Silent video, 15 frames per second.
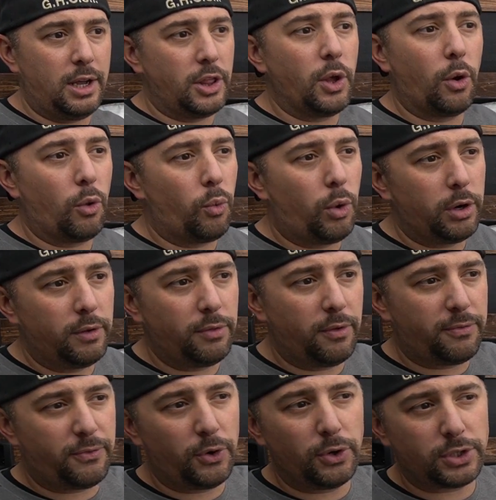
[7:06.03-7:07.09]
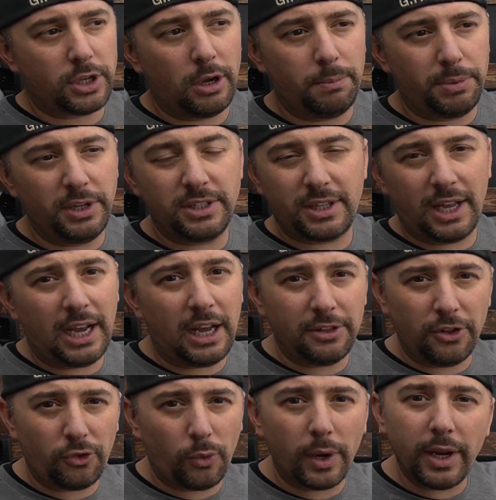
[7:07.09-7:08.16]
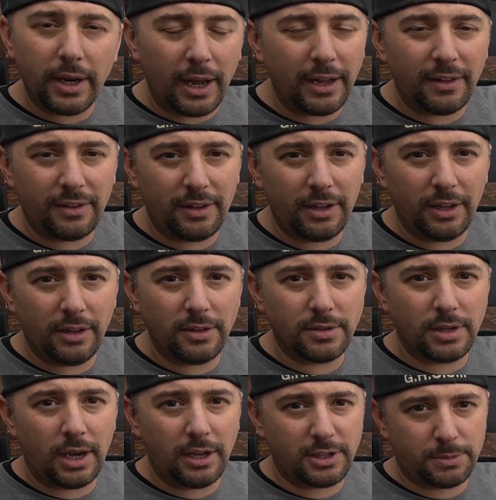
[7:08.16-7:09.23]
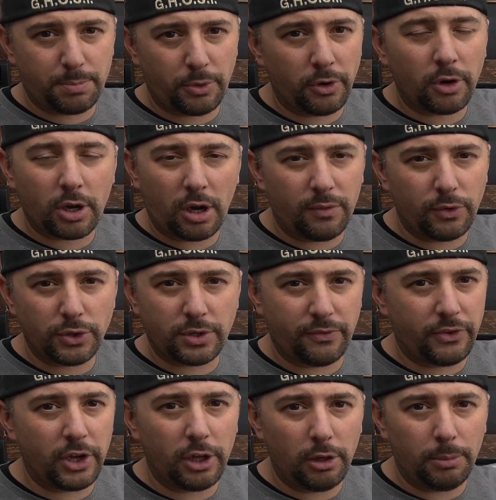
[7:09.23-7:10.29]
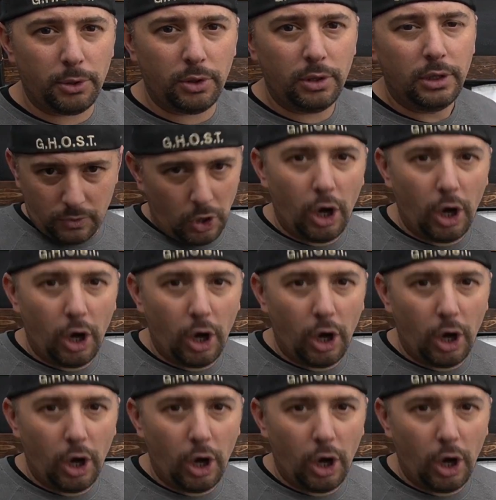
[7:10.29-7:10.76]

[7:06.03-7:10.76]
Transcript: They were one of the first companies that had the 2019 Sprinter covers available.